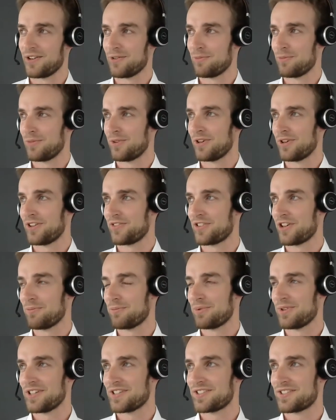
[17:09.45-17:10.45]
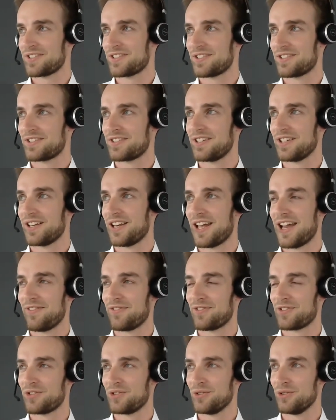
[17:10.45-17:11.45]
a lot of companies still
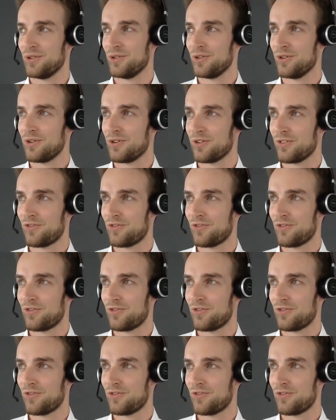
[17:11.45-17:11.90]
have to